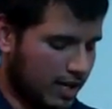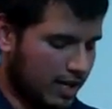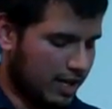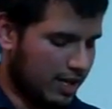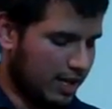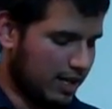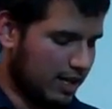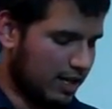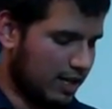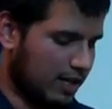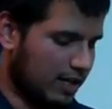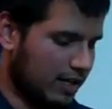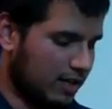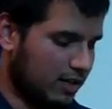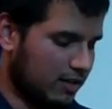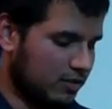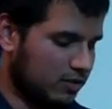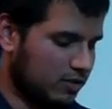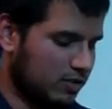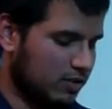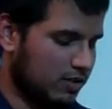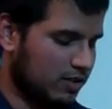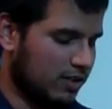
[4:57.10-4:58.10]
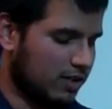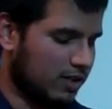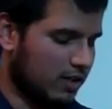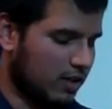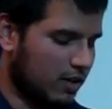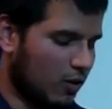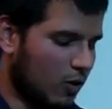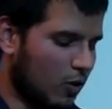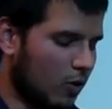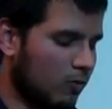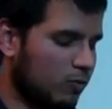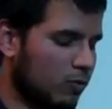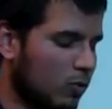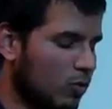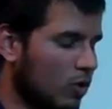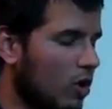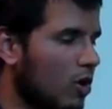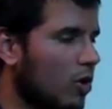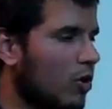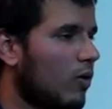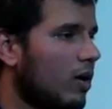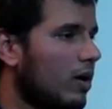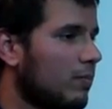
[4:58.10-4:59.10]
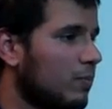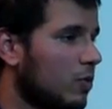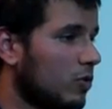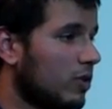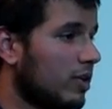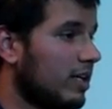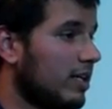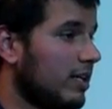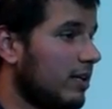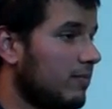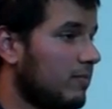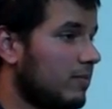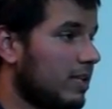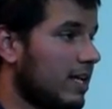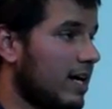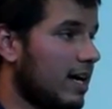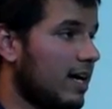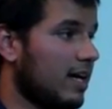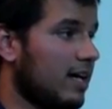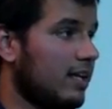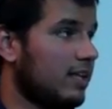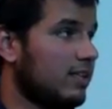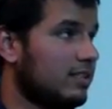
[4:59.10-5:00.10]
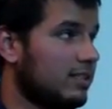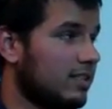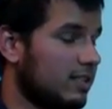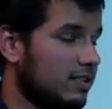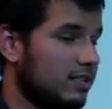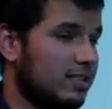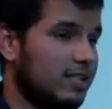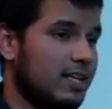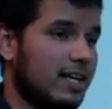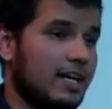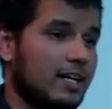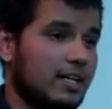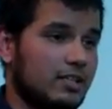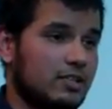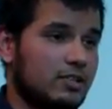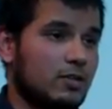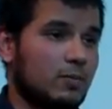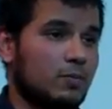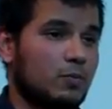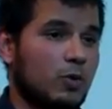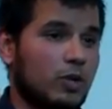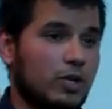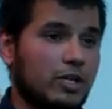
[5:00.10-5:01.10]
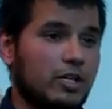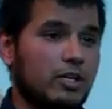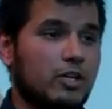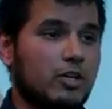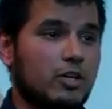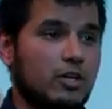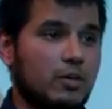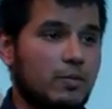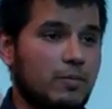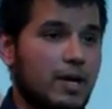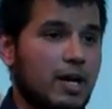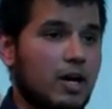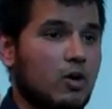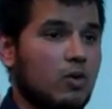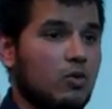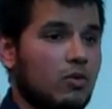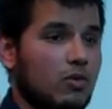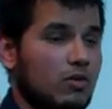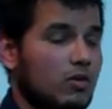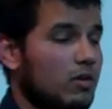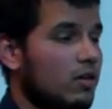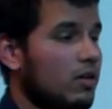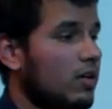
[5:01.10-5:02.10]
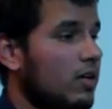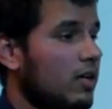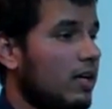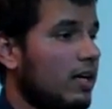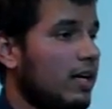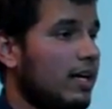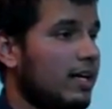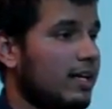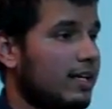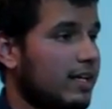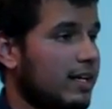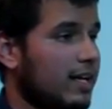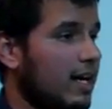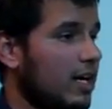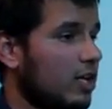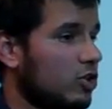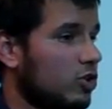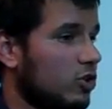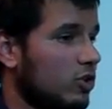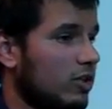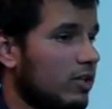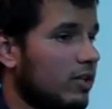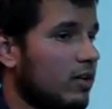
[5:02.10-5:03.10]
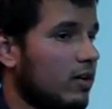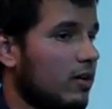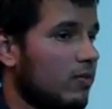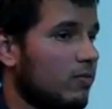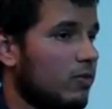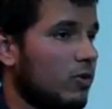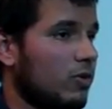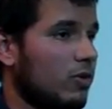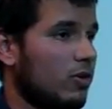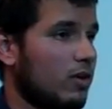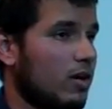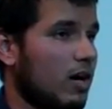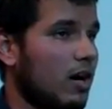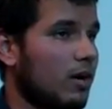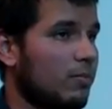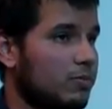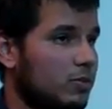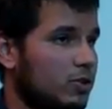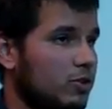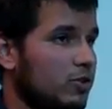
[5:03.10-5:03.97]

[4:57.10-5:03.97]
And overall, I believe that since that is a pretty good amount, it can actually cover up